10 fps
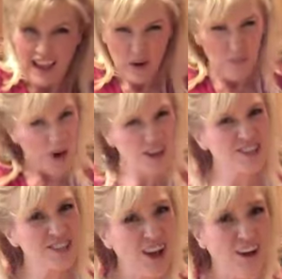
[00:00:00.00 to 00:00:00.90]
It
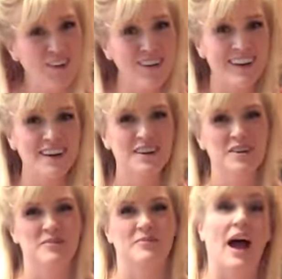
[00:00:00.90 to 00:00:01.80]
works though.
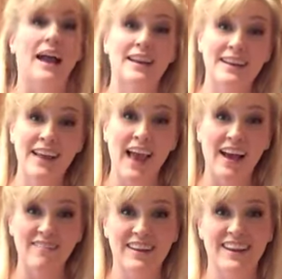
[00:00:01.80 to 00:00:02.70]
I didn't
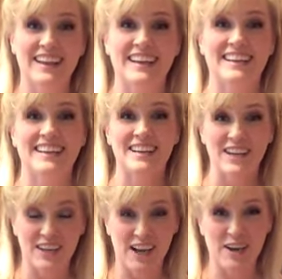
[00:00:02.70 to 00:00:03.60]
have any
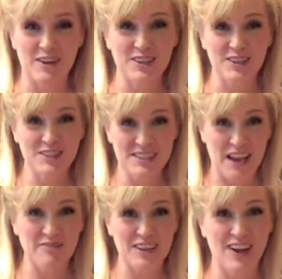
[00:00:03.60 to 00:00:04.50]

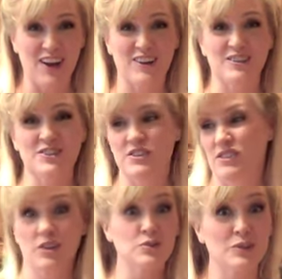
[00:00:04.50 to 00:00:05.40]
safety goggles.
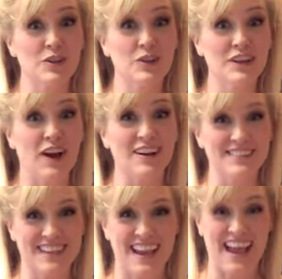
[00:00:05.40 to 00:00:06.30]
Those were the only
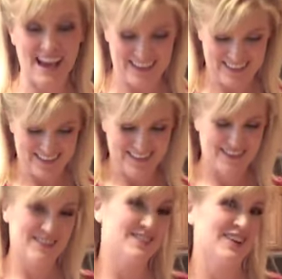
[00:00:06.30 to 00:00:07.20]
goggles I had.
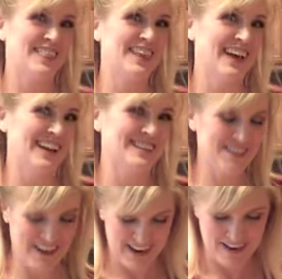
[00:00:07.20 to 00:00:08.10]
So I thought I'd
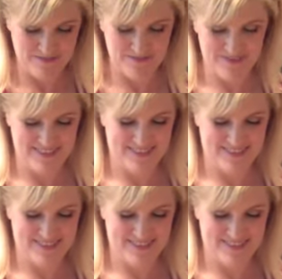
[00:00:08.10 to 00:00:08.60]
try them.